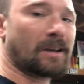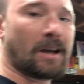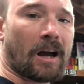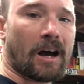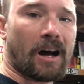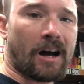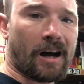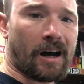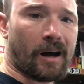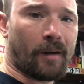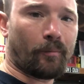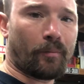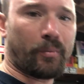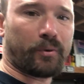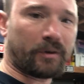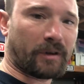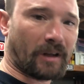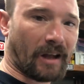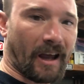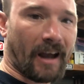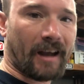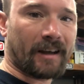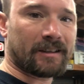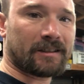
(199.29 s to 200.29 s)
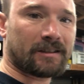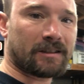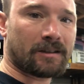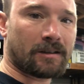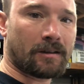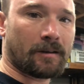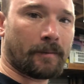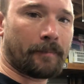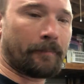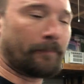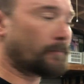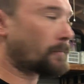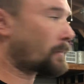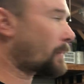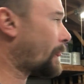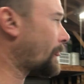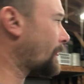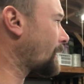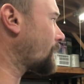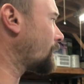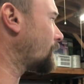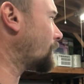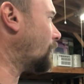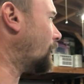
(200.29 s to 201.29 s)
complex
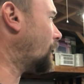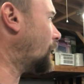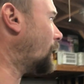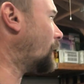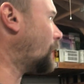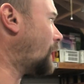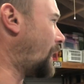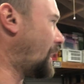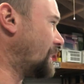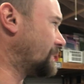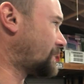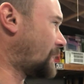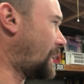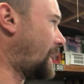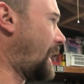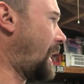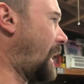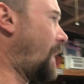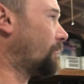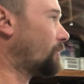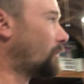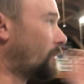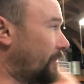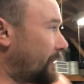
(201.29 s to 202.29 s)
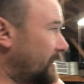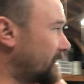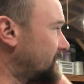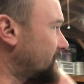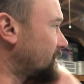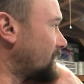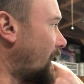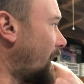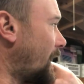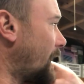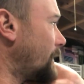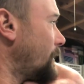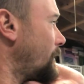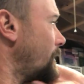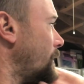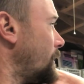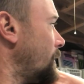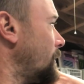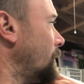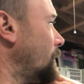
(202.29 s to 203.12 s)
as I have on this side.